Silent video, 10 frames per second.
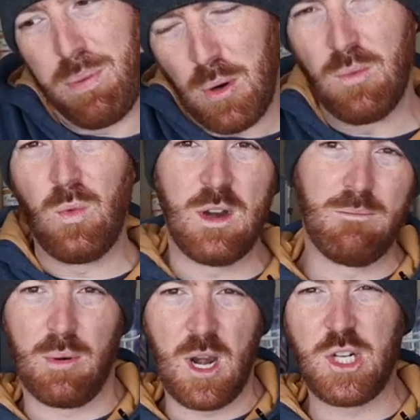putting
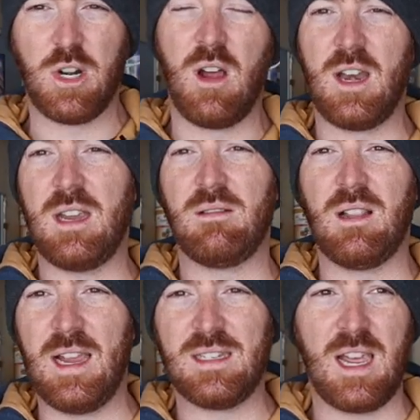weird pressure on it,
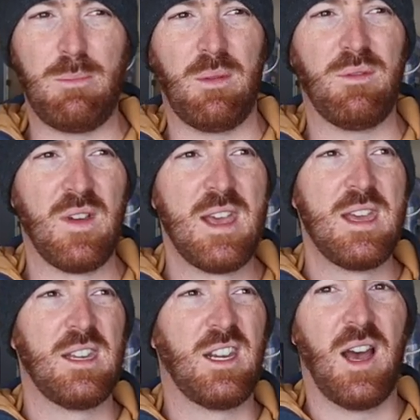like type of
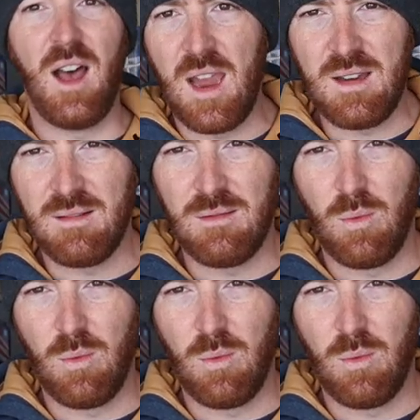cut,